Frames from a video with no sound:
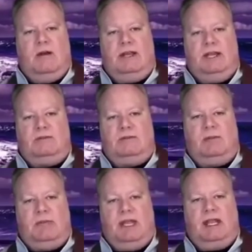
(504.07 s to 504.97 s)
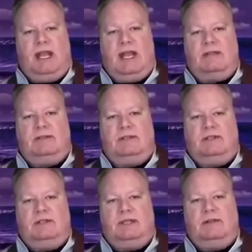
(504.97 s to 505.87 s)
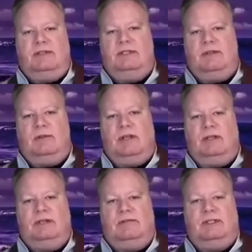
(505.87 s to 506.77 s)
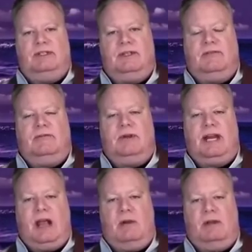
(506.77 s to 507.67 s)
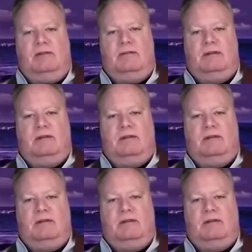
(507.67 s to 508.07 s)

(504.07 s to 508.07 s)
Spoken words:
all that's really being asked is that you sit relatively still for an hour,